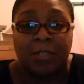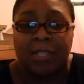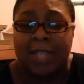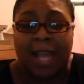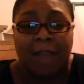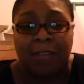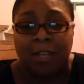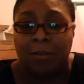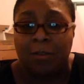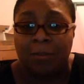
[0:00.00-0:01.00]
They have a
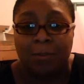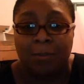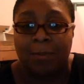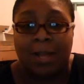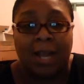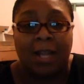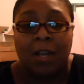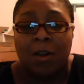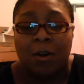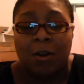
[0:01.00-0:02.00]
huge supply,
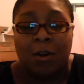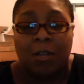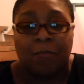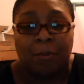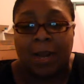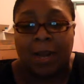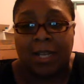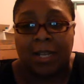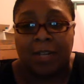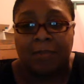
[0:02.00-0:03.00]
a
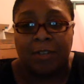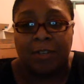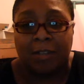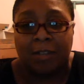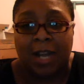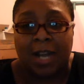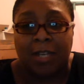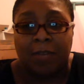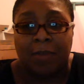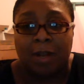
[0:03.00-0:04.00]
variety of different kind
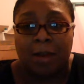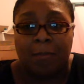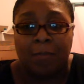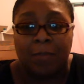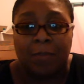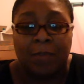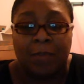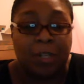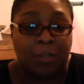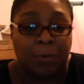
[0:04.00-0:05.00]
of
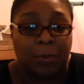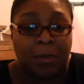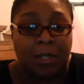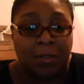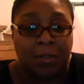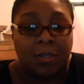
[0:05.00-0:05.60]
vegetable oils,